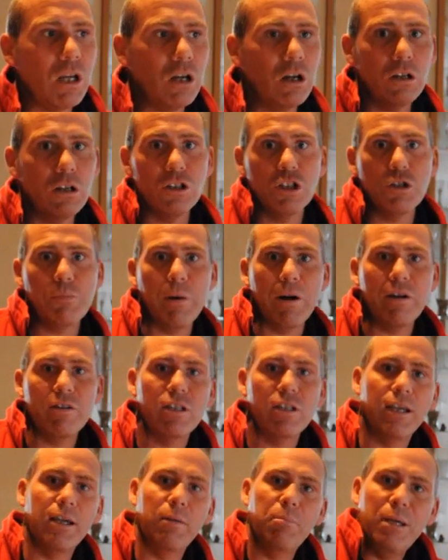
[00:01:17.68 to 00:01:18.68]

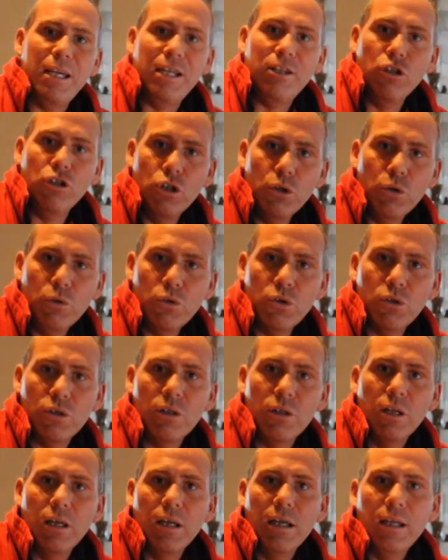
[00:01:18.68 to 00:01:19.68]
conspiracy could be news
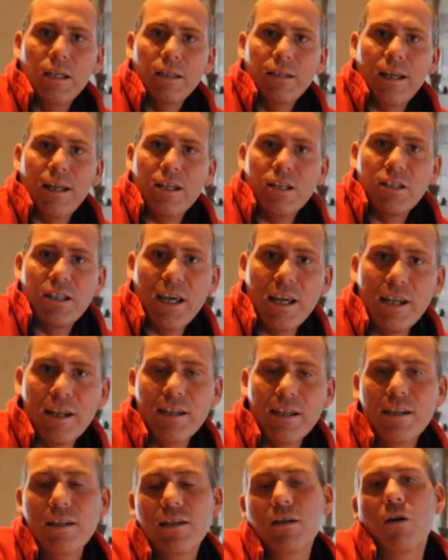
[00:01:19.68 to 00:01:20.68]
that is
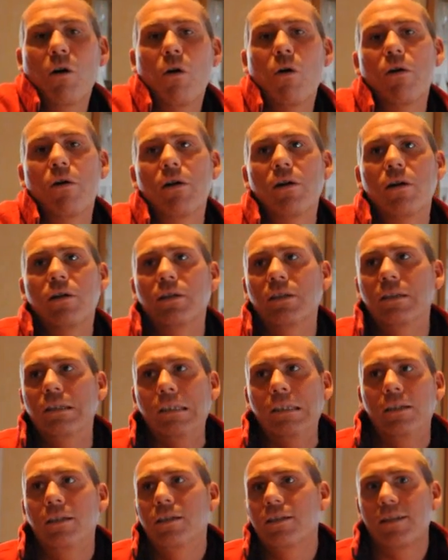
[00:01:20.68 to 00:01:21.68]
hidden or
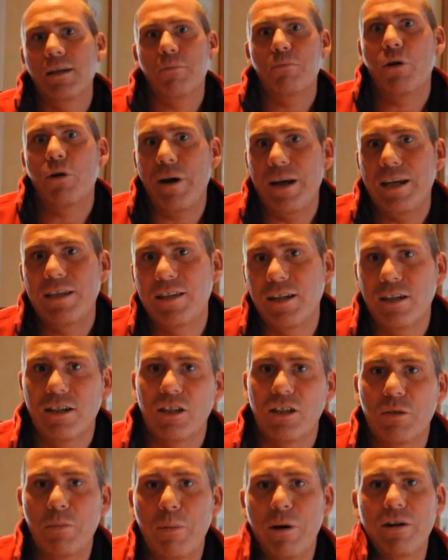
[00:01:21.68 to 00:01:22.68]
some crazy
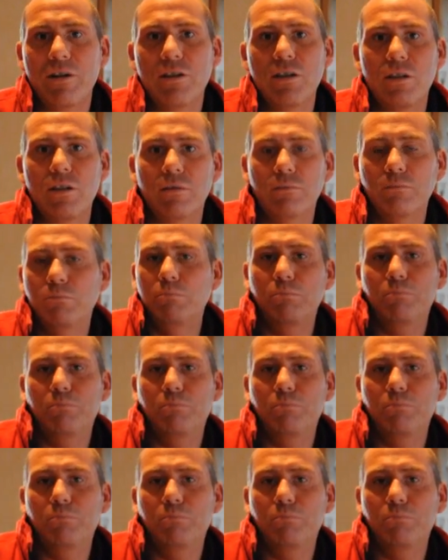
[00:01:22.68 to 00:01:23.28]
conspiracy.